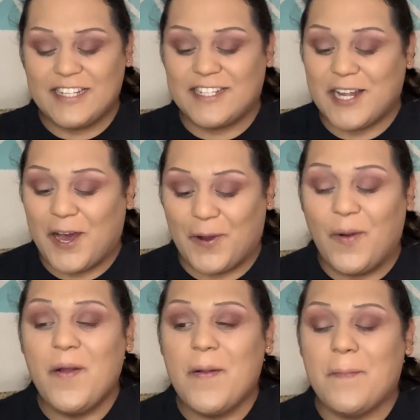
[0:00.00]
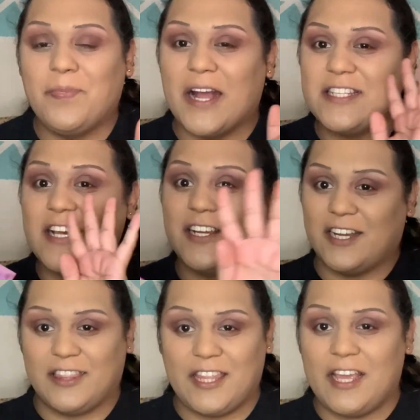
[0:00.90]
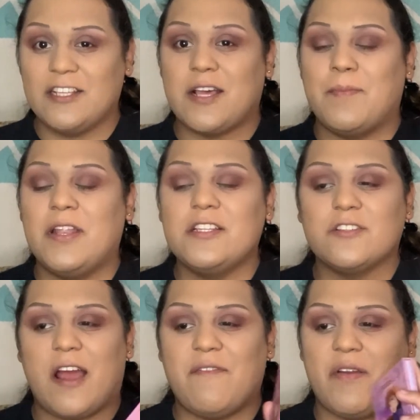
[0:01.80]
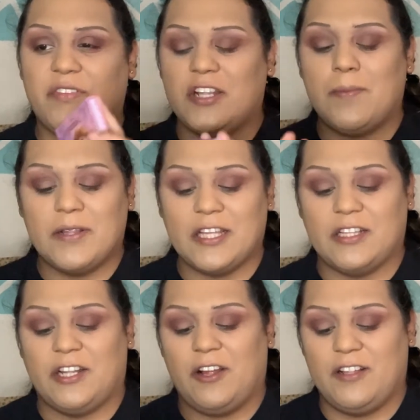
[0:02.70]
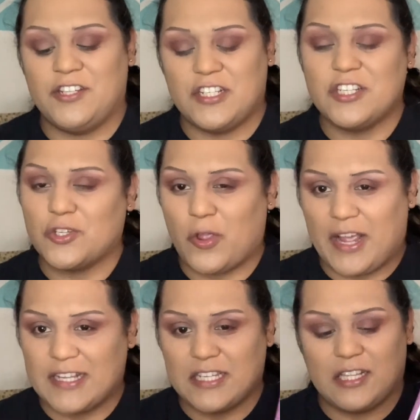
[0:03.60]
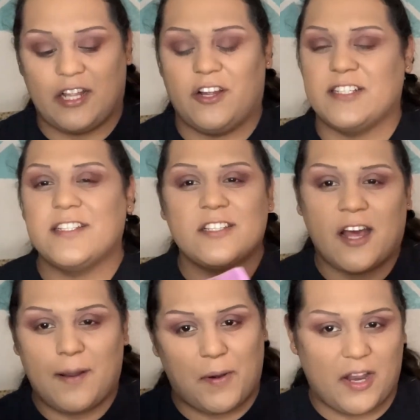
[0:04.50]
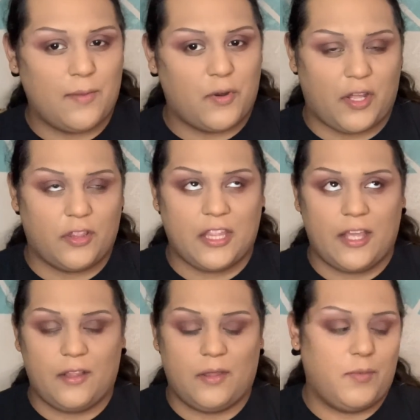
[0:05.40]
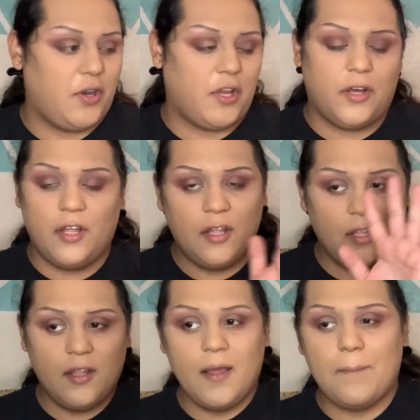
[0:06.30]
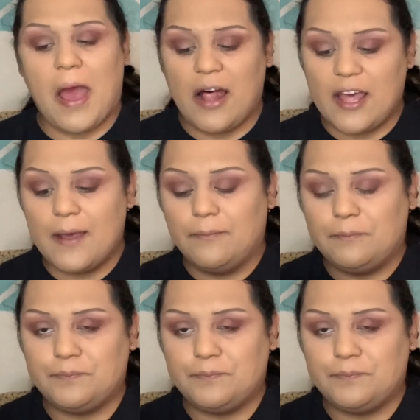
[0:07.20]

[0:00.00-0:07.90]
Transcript: So that's a good thing. So I'm going to just grab everything to put the glitter, just to show you guys the glitter, since it's not a part of the Murillo palette.